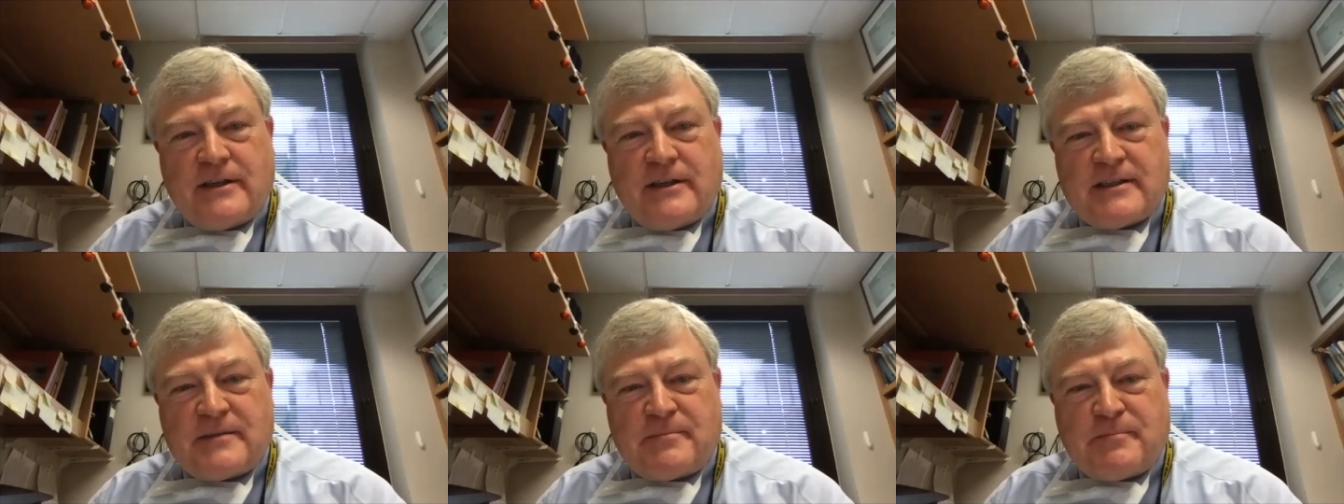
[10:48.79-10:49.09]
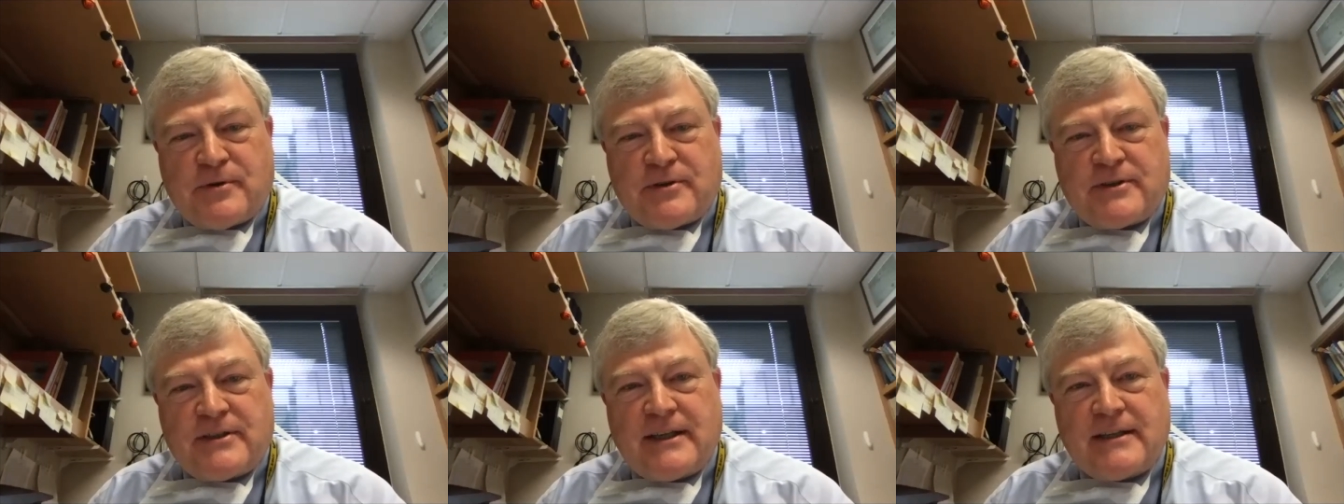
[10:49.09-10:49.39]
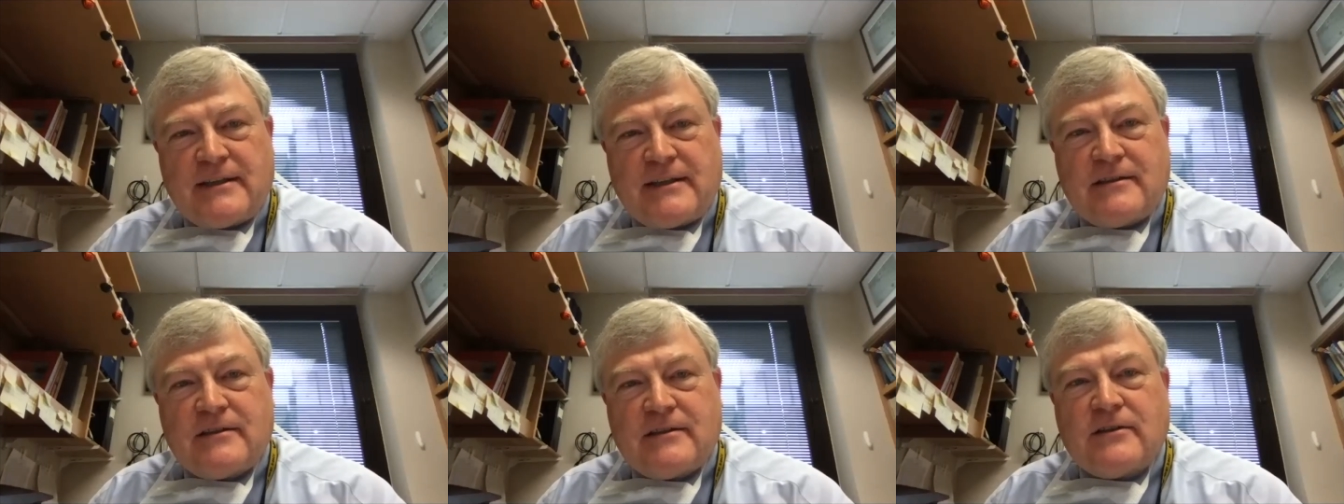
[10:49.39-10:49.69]
is
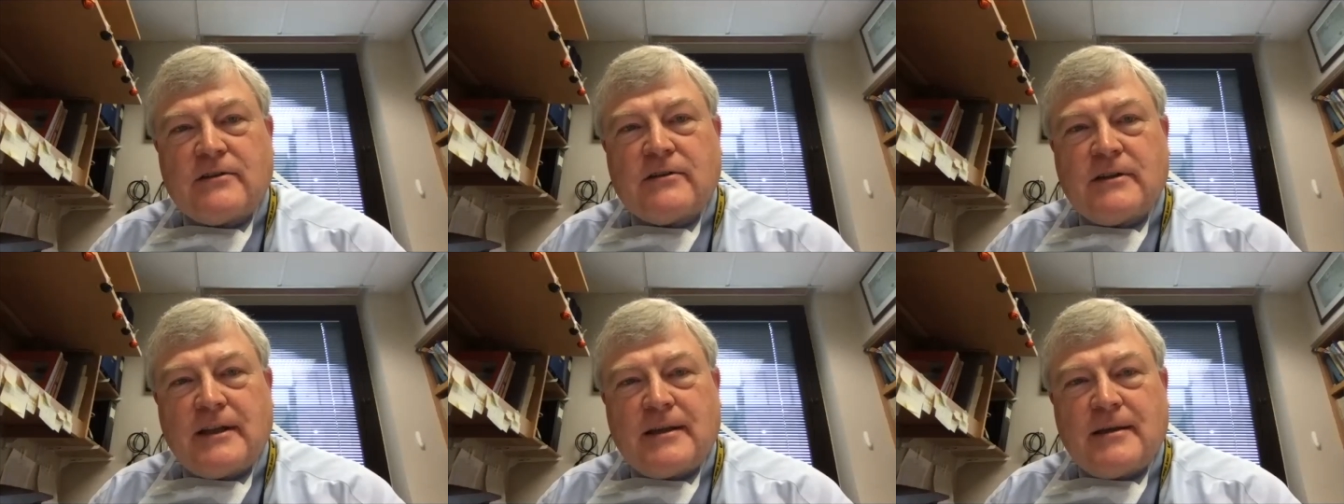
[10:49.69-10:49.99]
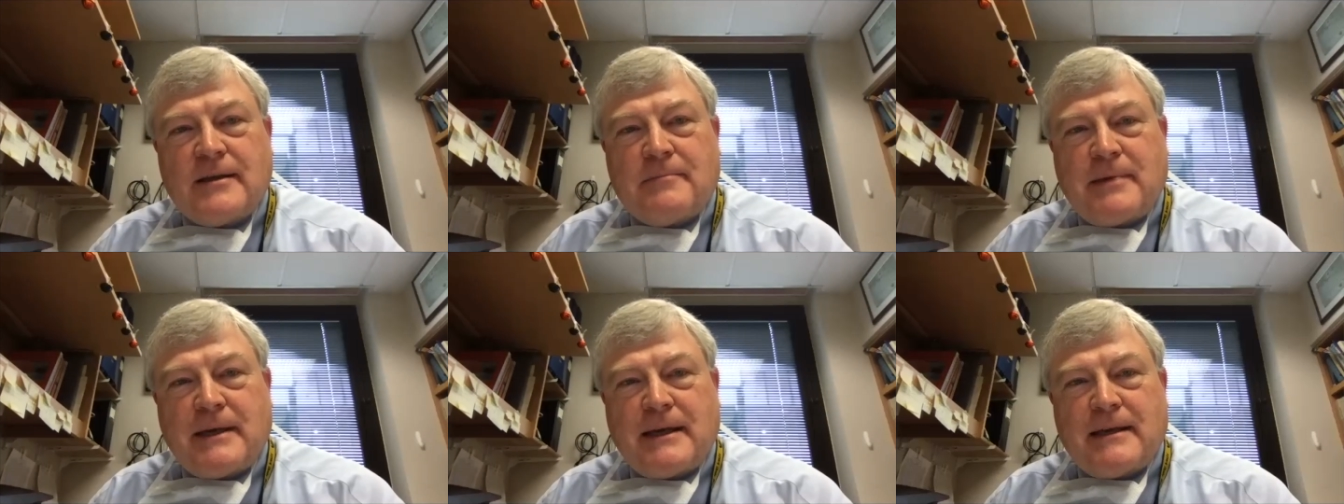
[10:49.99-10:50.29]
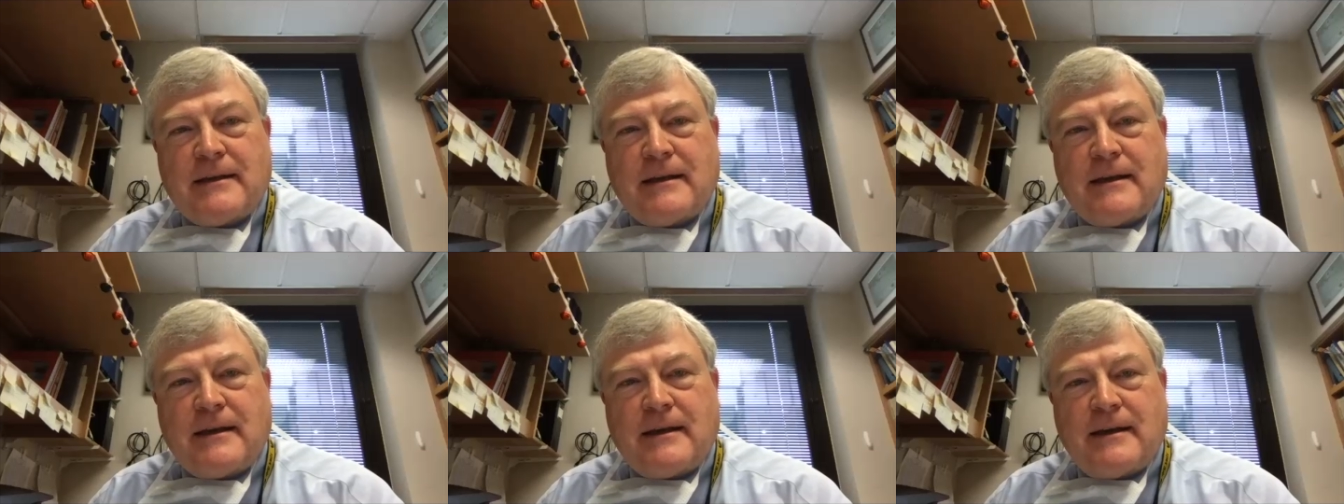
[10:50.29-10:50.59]
particularly
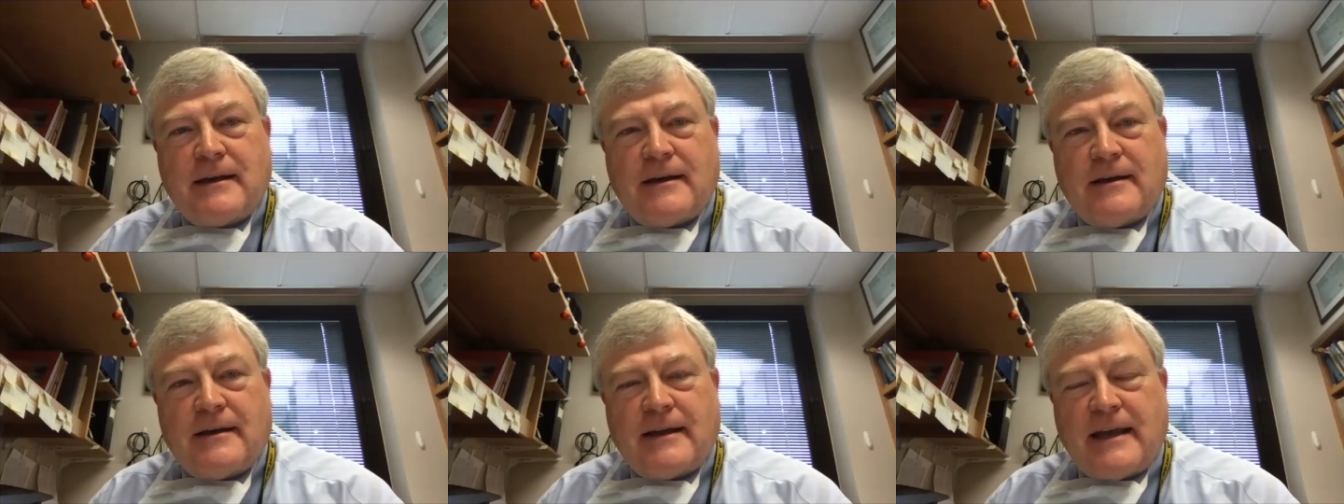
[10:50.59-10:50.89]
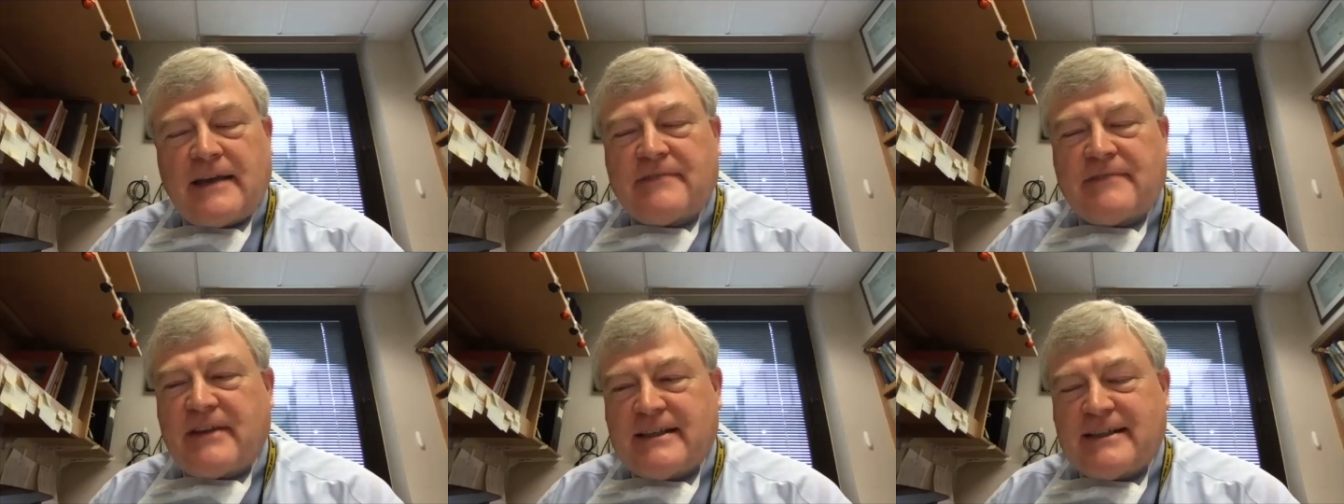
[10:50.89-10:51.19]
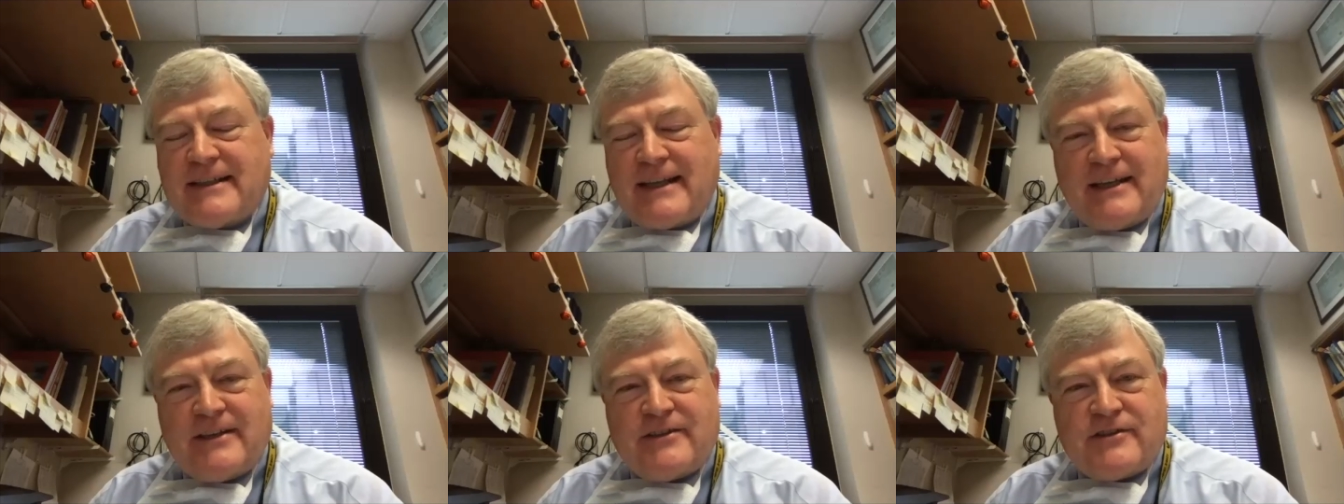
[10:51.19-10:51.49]

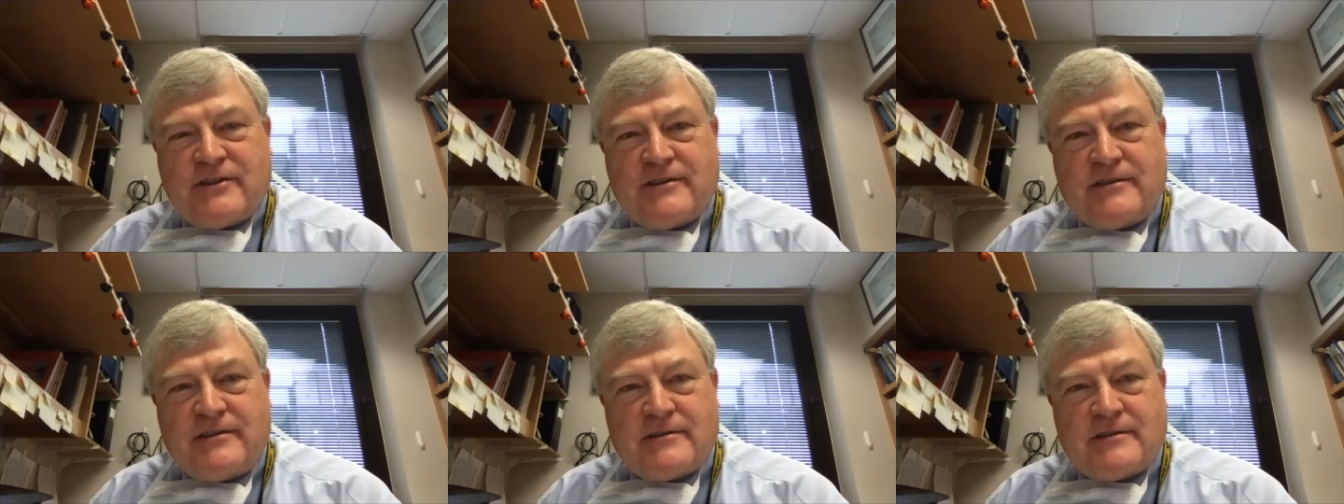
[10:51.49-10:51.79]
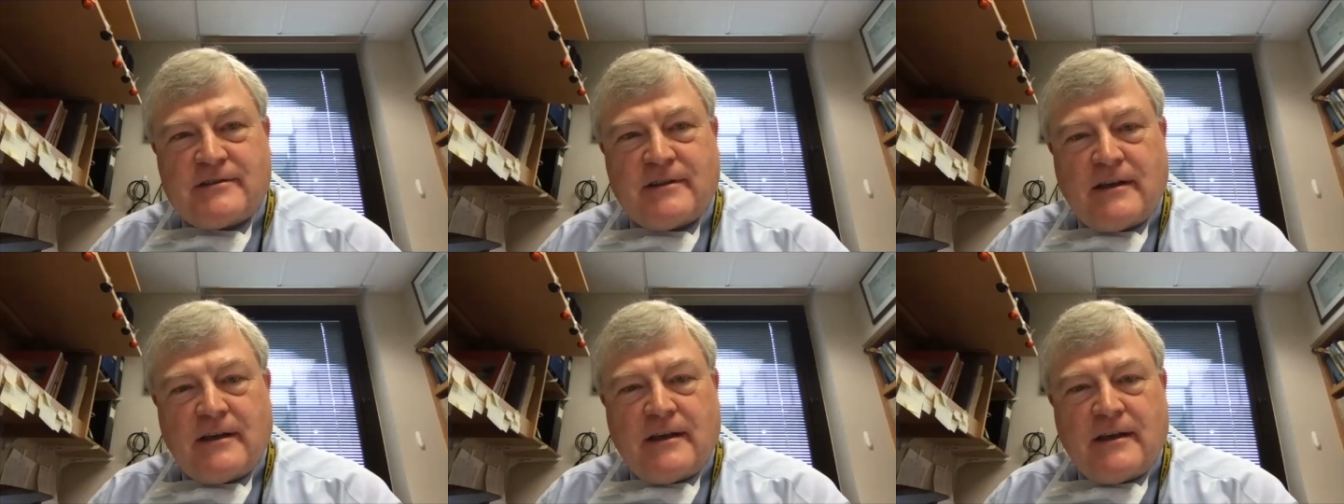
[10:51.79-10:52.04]
advantageous